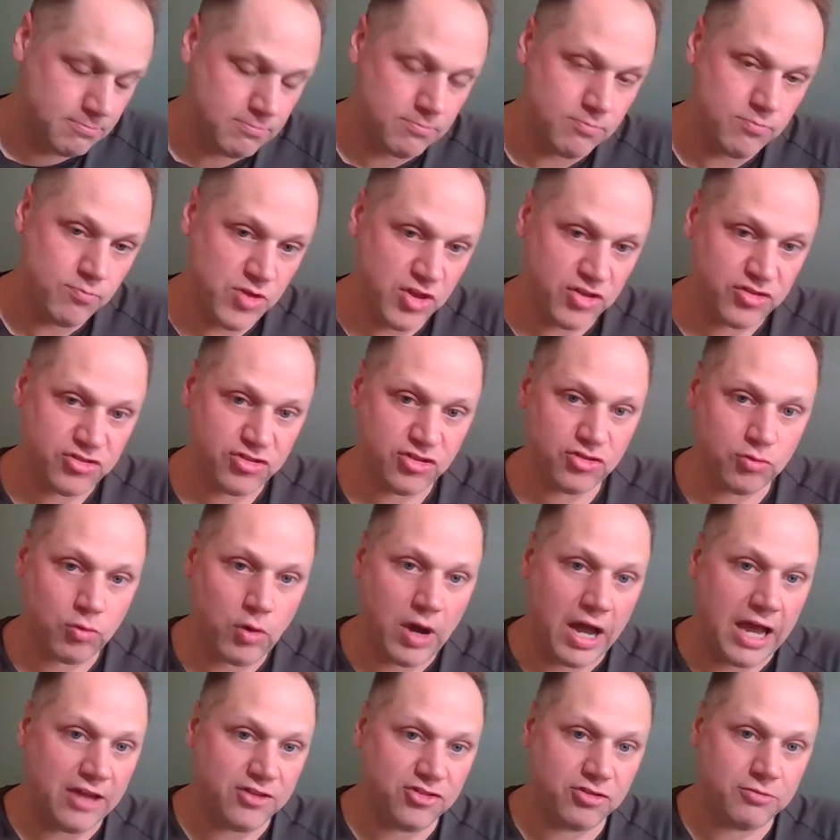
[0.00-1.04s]
This is
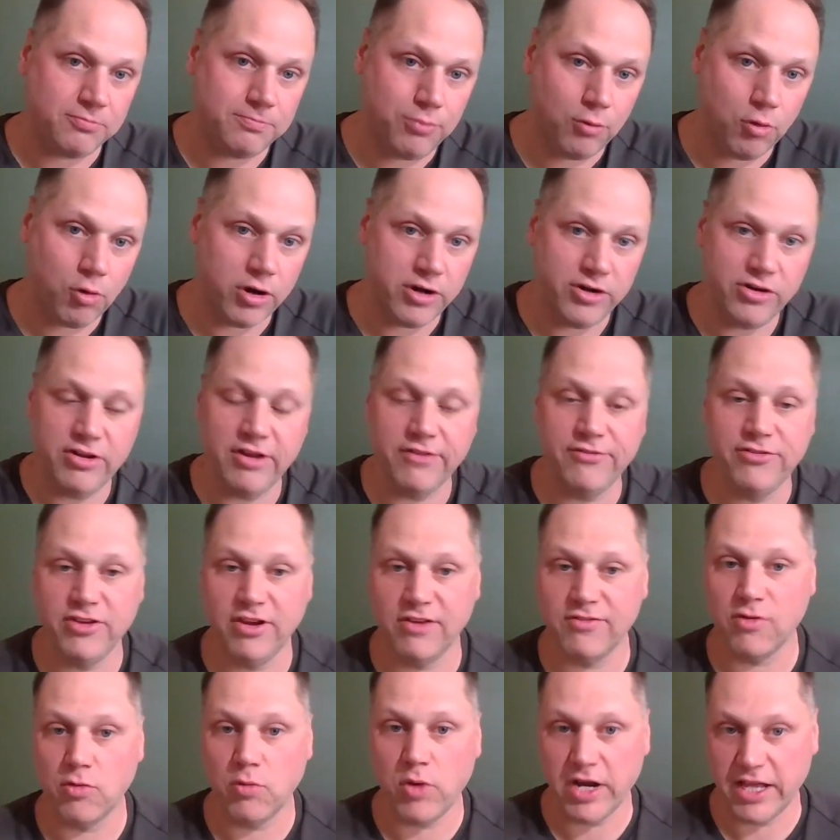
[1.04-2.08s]
why it's important if you
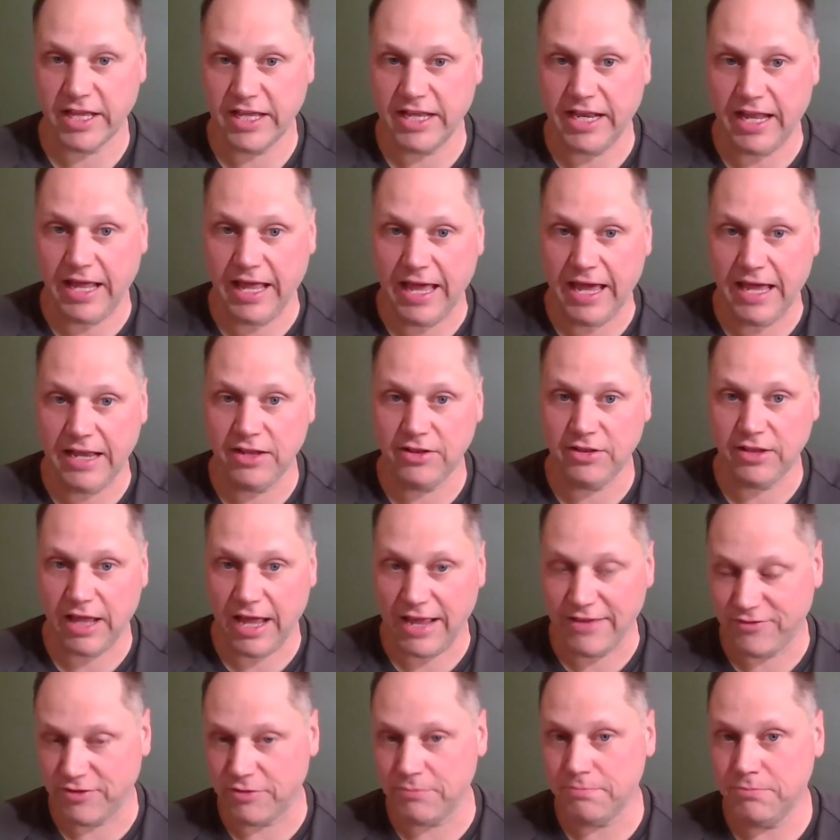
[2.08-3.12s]
ever want to get ahead in
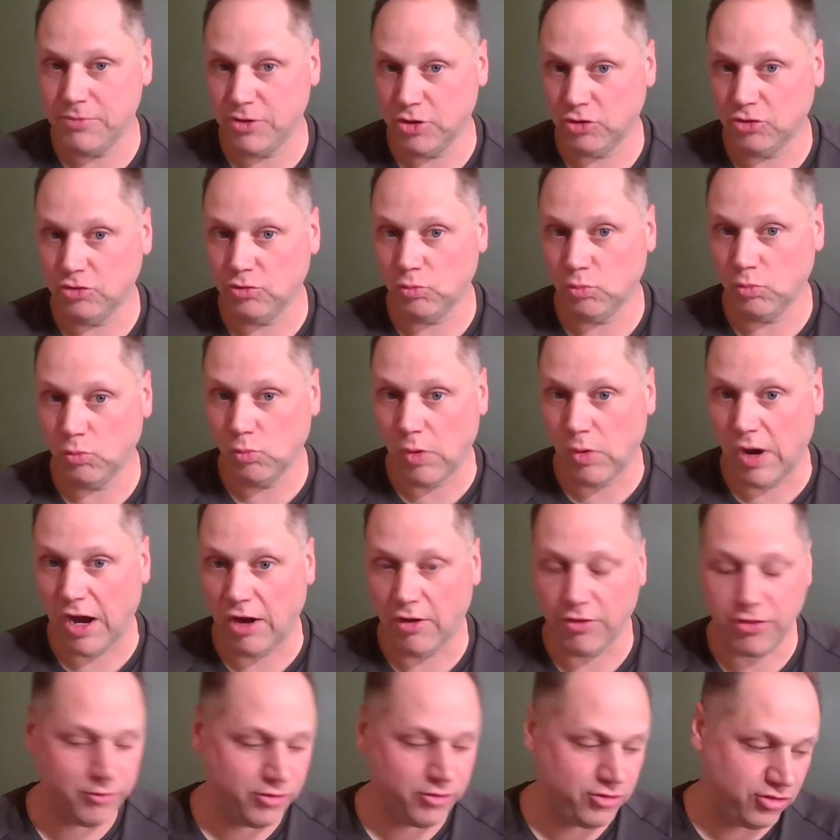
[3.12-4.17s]
life and build
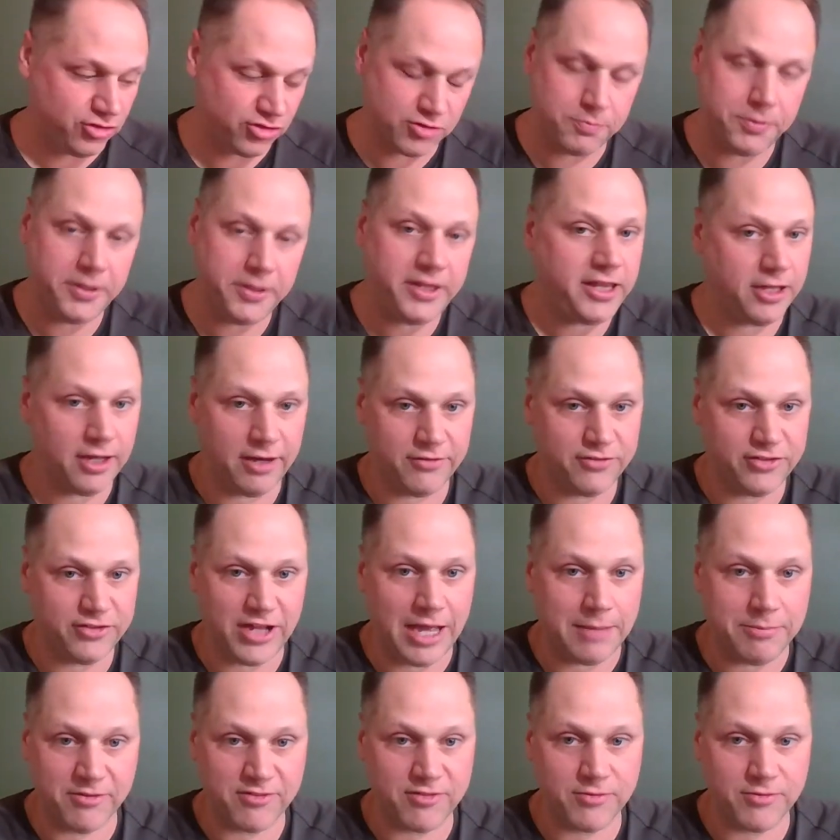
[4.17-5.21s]
wealth, which is completely off
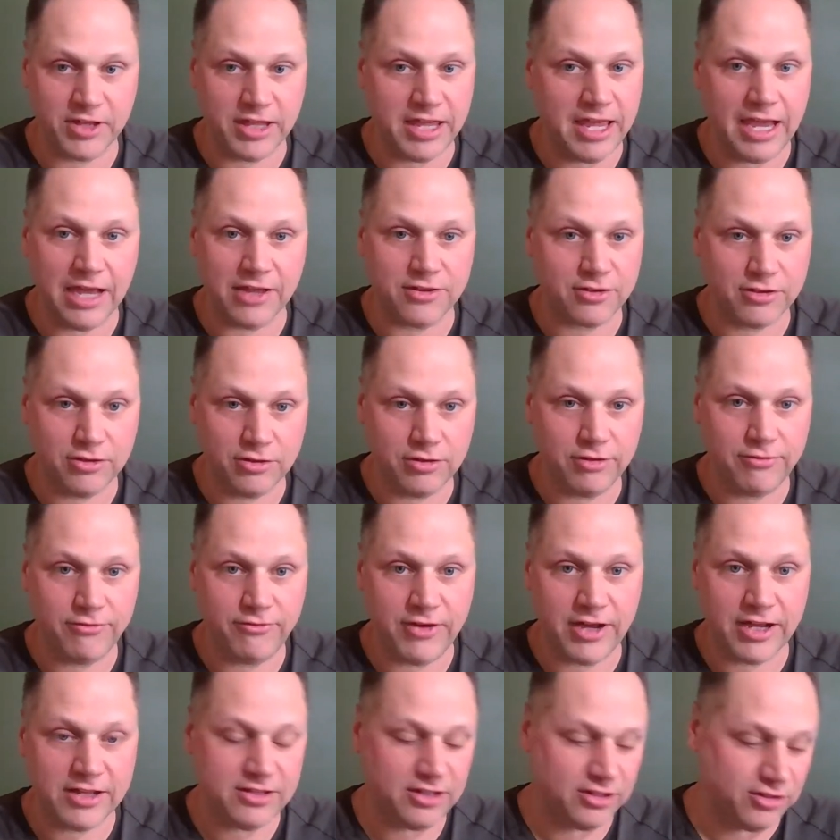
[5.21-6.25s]
topic from the Cantillon
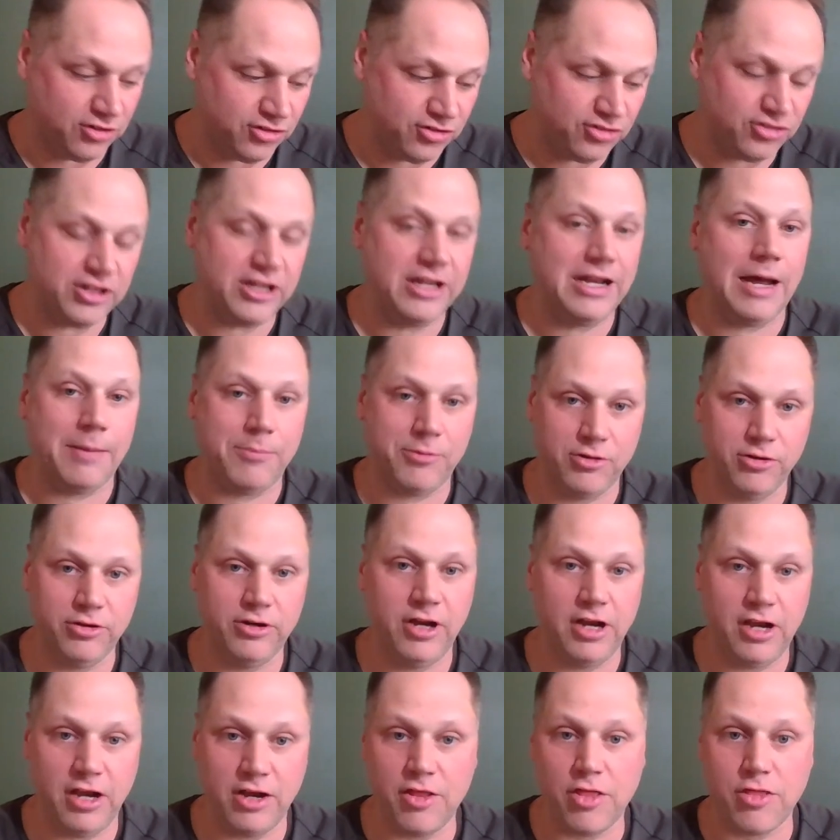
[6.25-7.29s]
Effect. I just see an
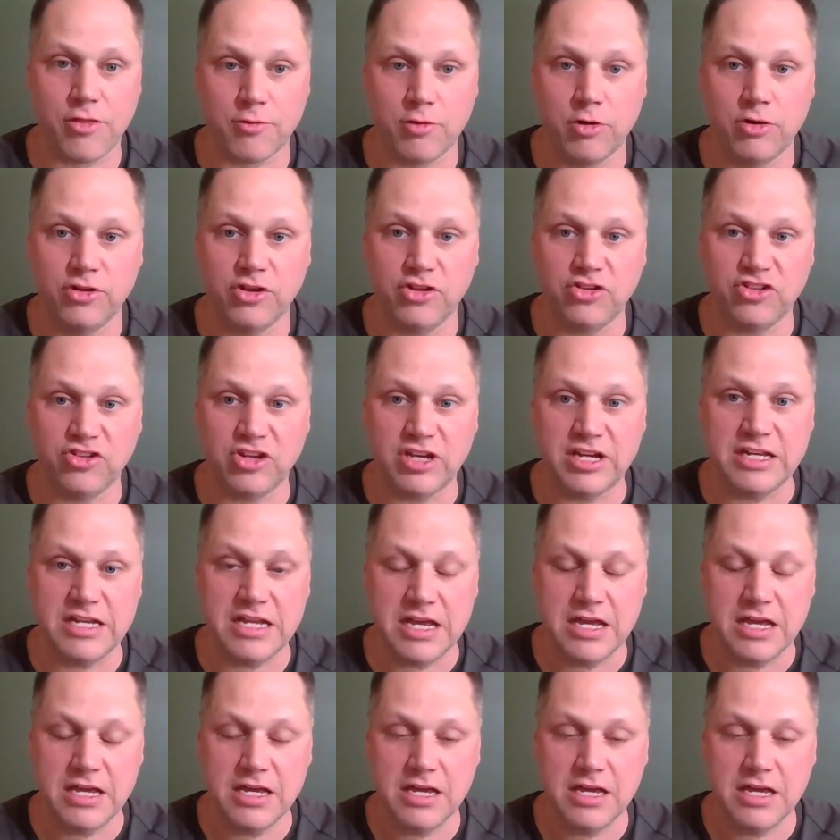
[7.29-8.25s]
opportunity to throw this in.